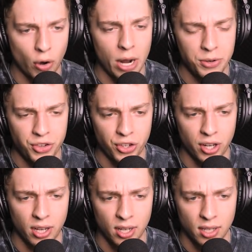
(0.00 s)
crouch.
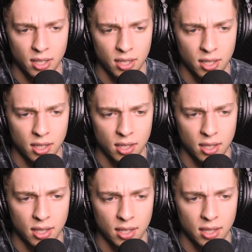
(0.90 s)

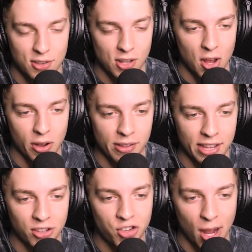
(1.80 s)
Slogo
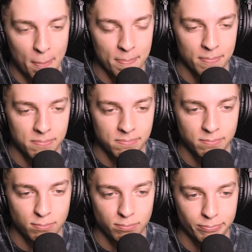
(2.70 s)
says jump.
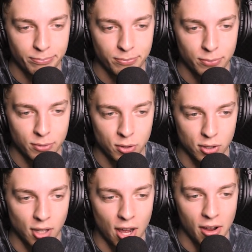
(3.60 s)

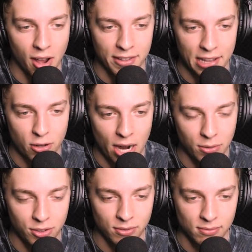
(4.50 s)
Slogo says
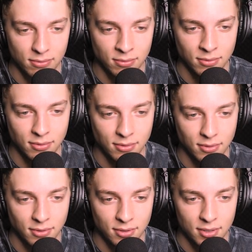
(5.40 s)
crouch.
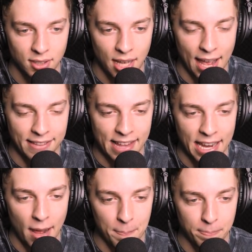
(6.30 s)
And
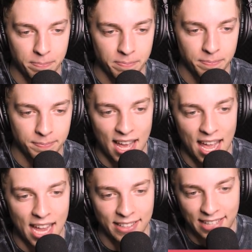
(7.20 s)
stand up.
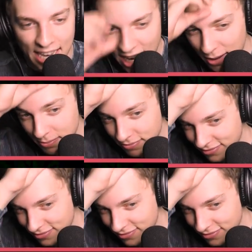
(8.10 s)
And stand up.